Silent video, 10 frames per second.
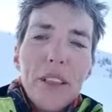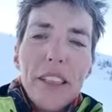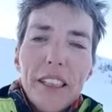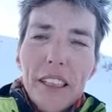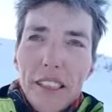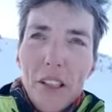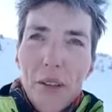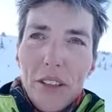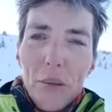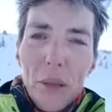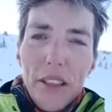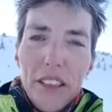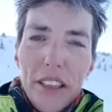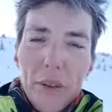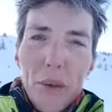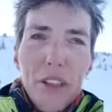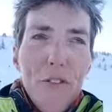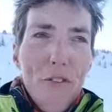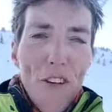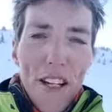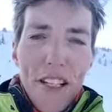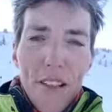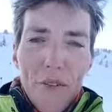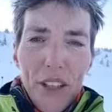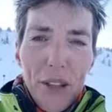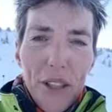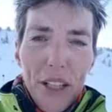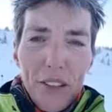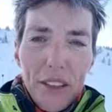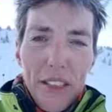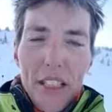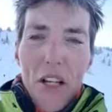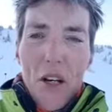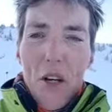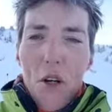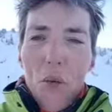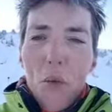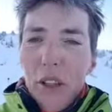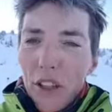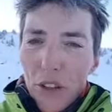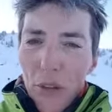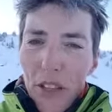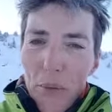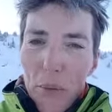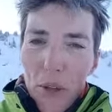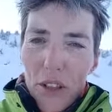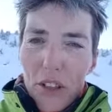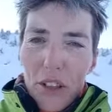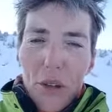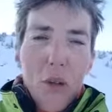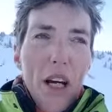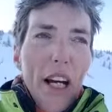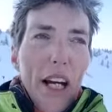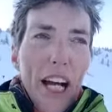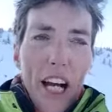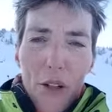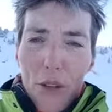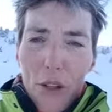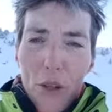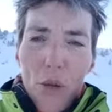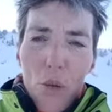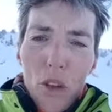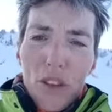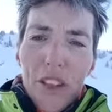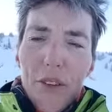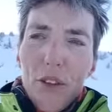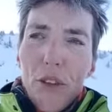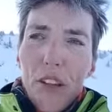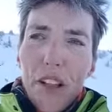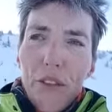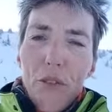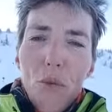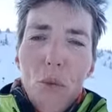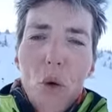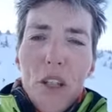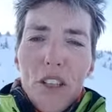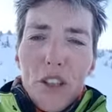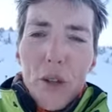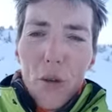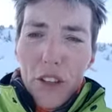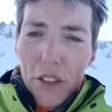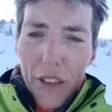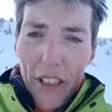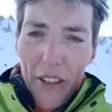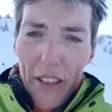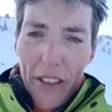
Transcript: This is going to be the year where you finally figure out what is truly important to you, how you want to live your life, what your trail